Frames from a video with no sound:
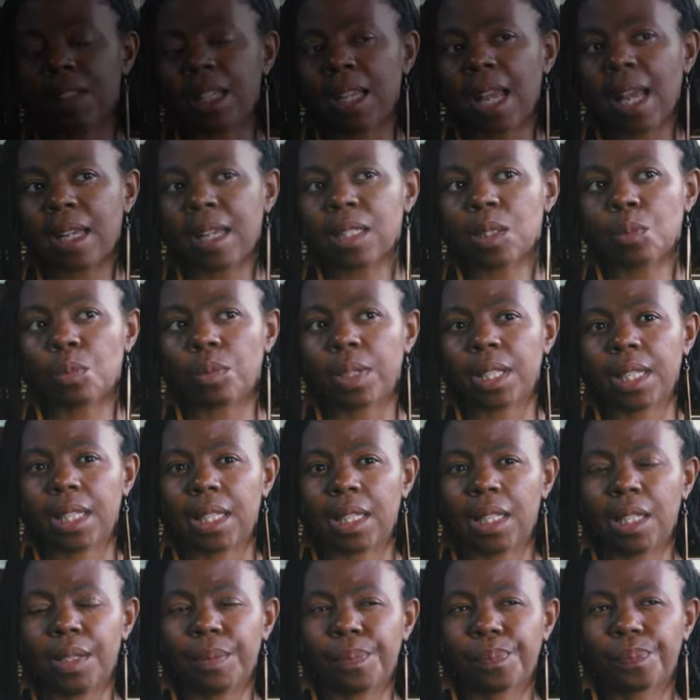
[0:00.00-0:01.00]
think as
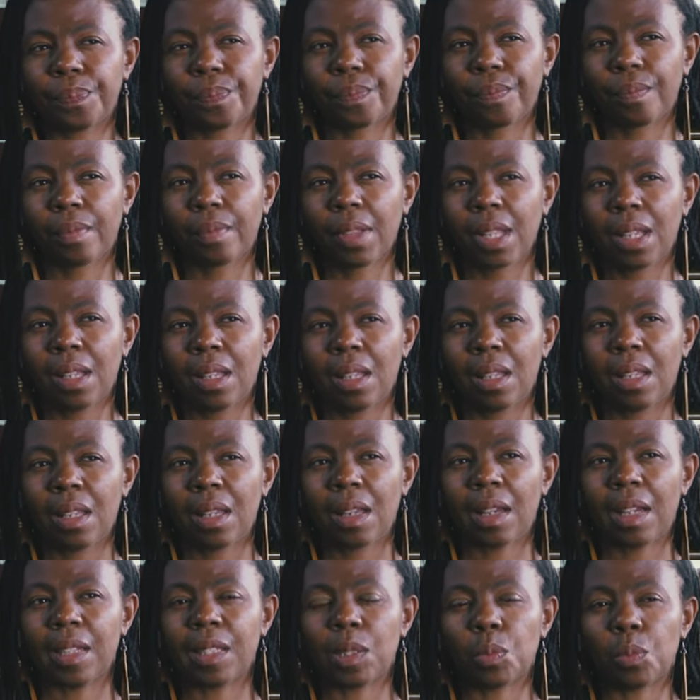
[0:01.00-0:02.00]
we,
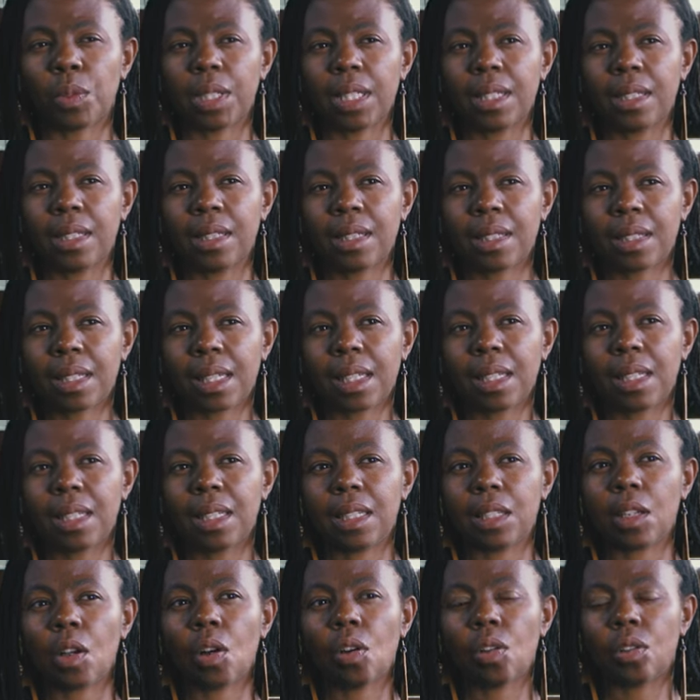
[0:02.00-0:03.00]
as we see
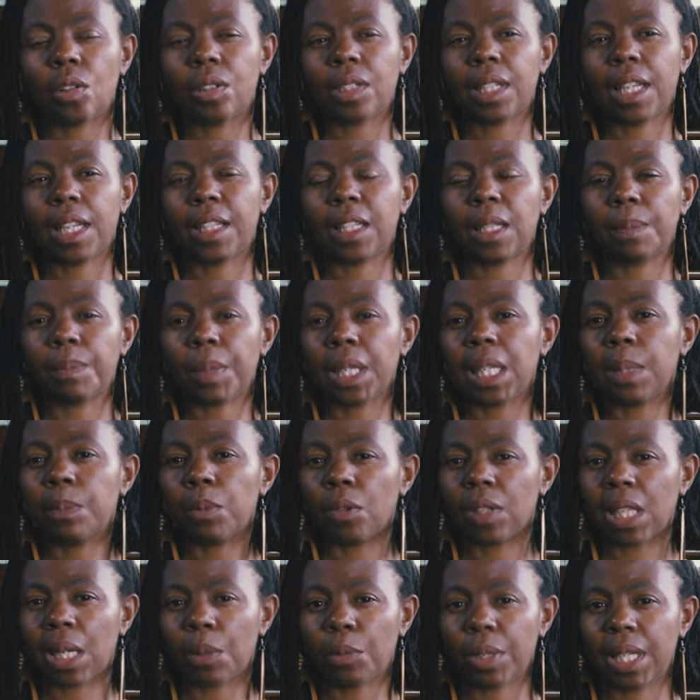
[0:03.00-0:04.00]
God in the
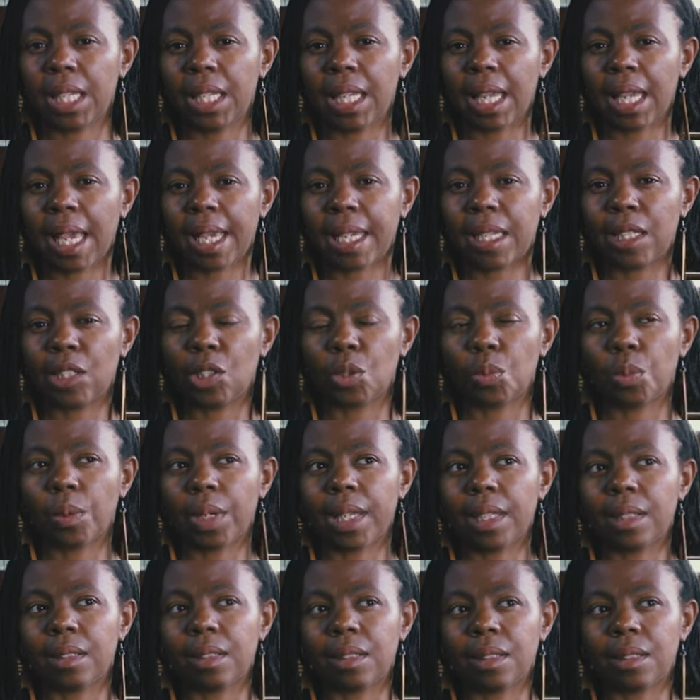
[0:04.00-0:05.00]
people that we engage
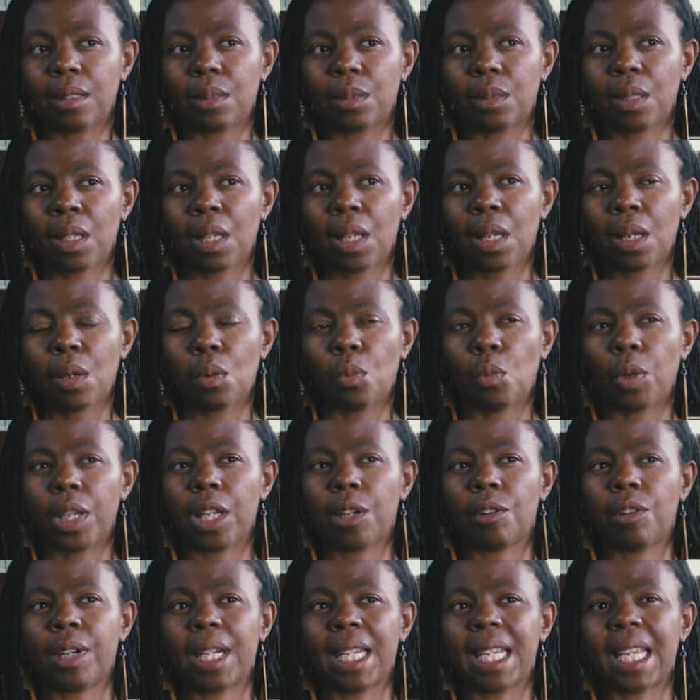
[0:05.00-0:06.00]
with, we
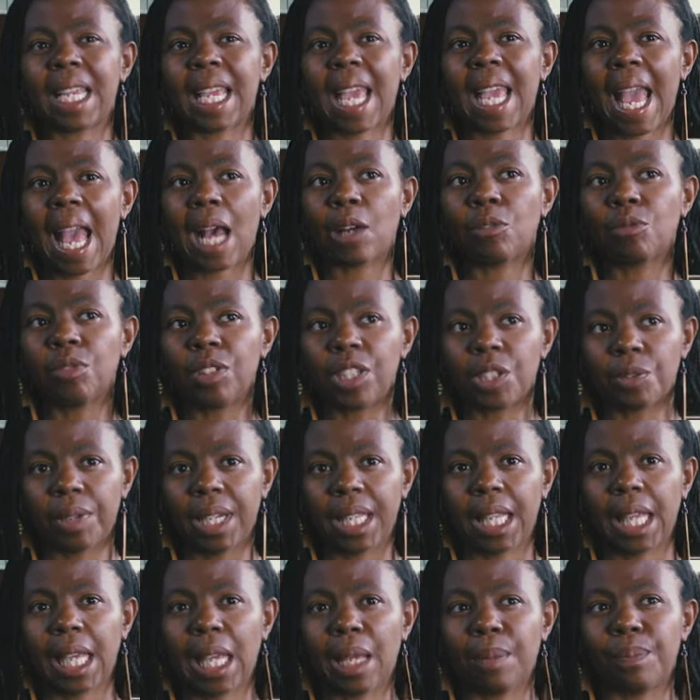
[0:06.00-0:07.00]
are
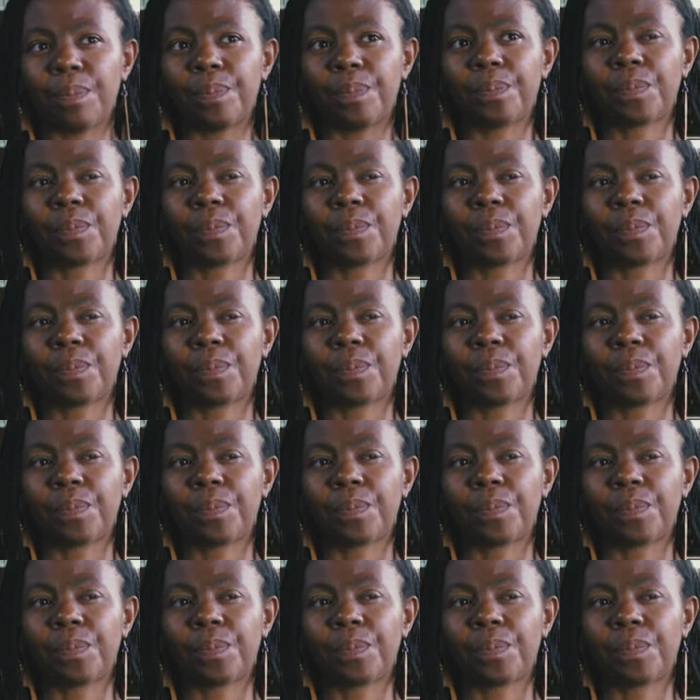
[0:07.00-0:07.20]
encountering Him.